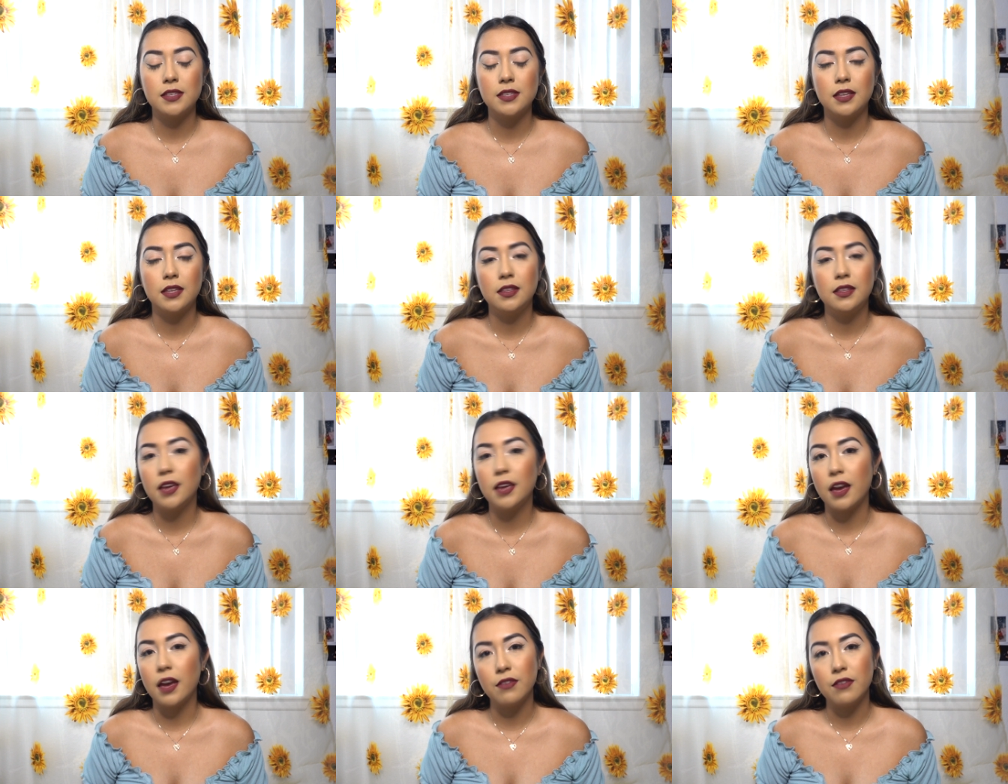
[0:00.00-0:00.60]
I
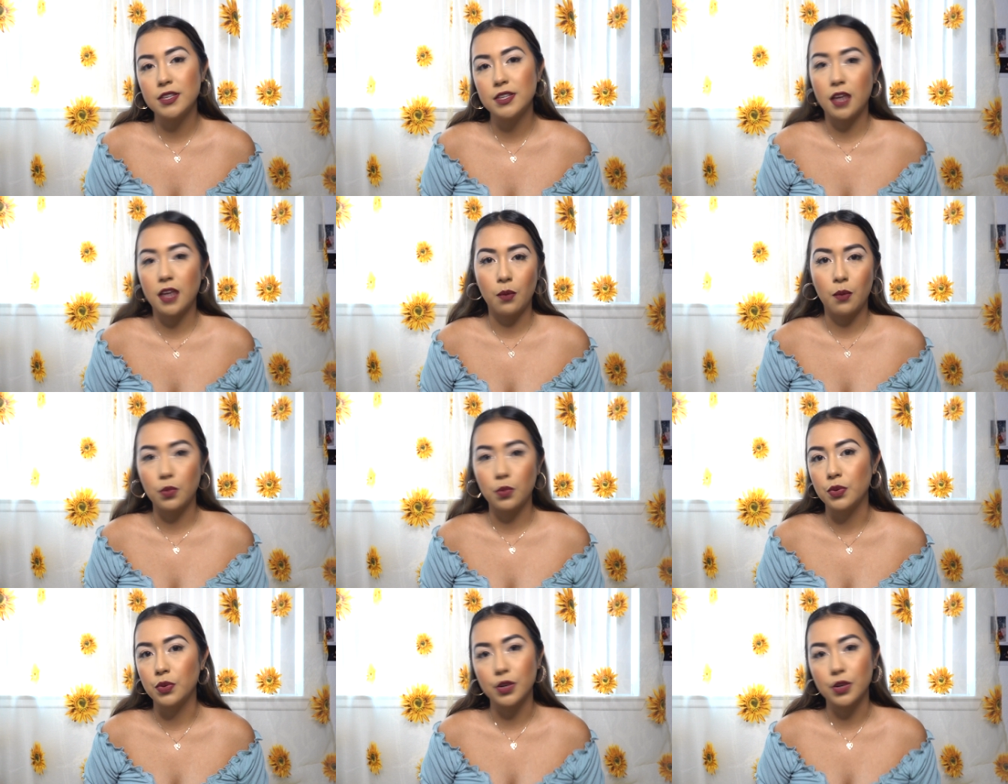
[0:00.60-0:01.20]
think every time
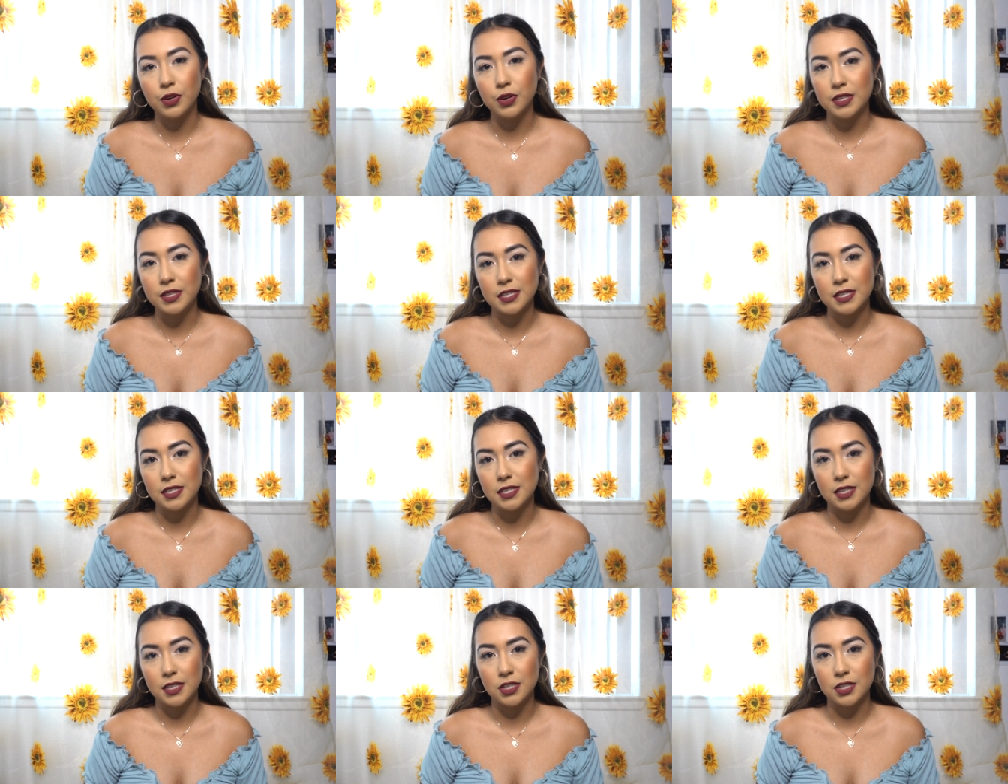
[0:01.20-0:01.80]
we would go to
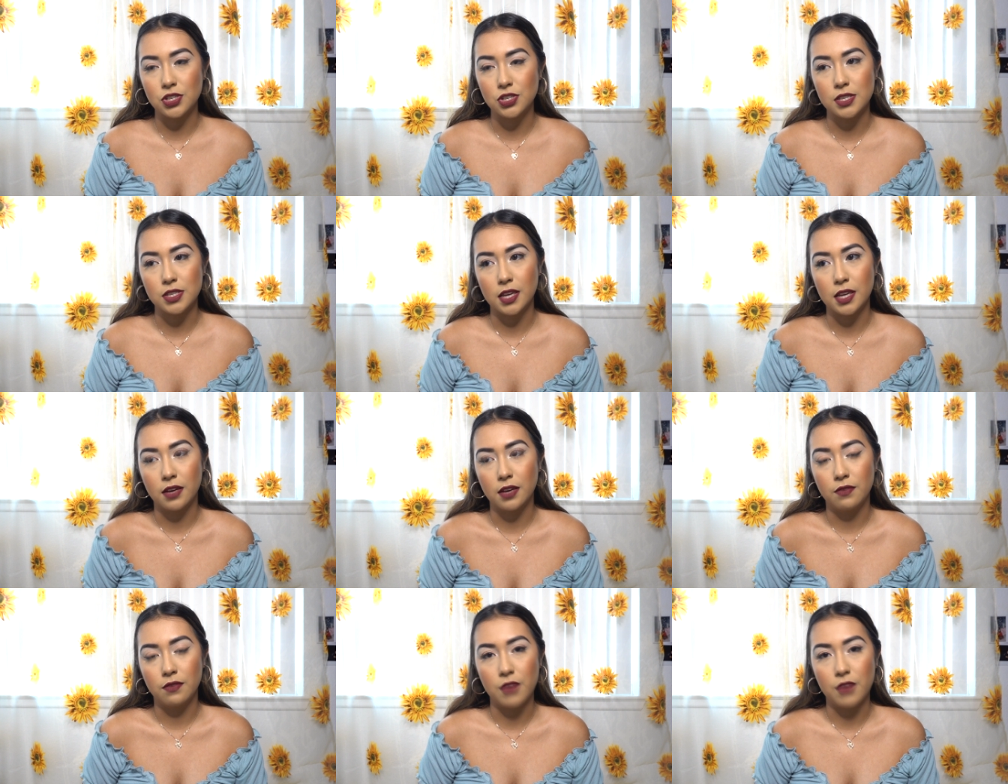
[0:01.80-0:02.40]
Disney is just
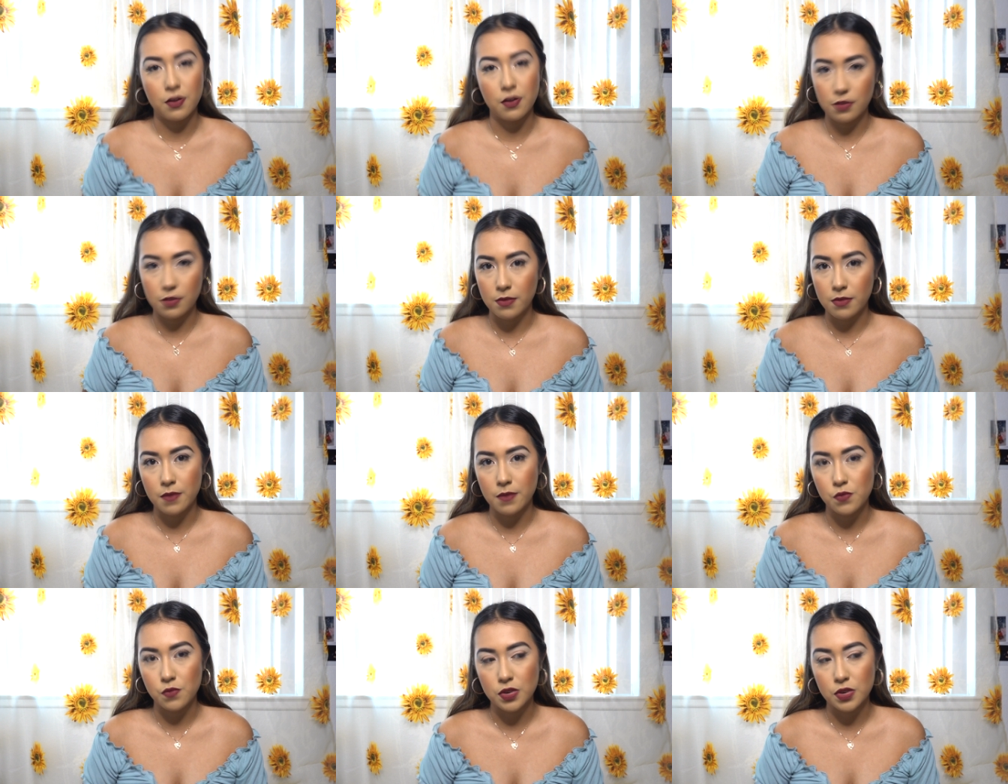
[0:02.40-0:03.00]
like a favorite
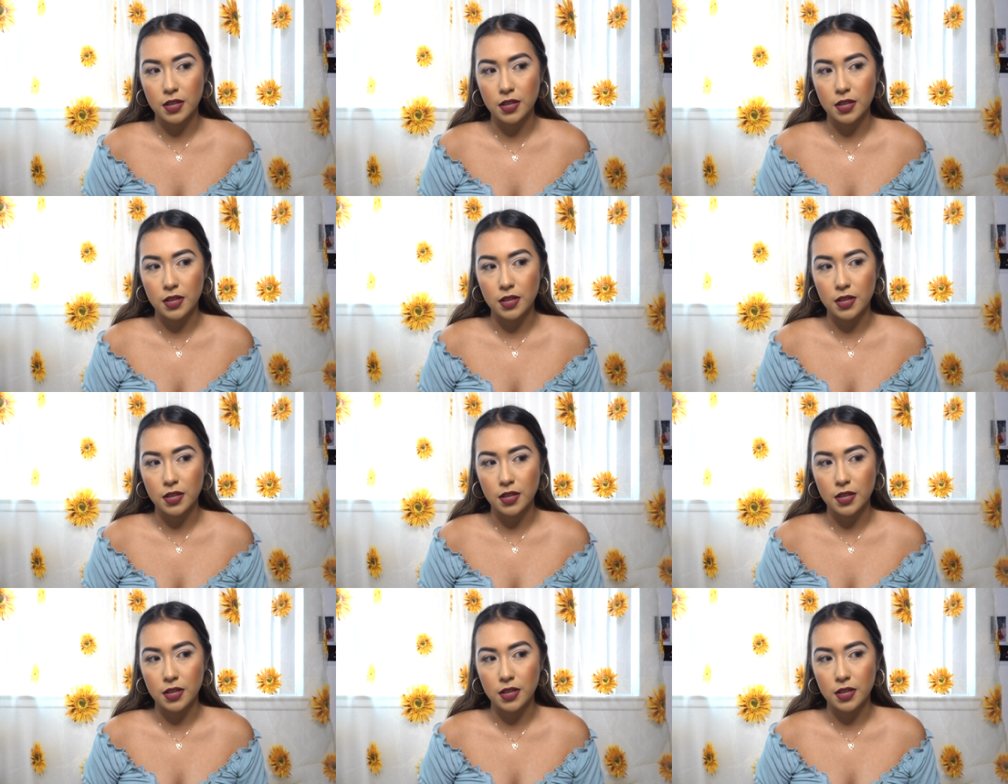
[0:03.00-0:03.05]
memory.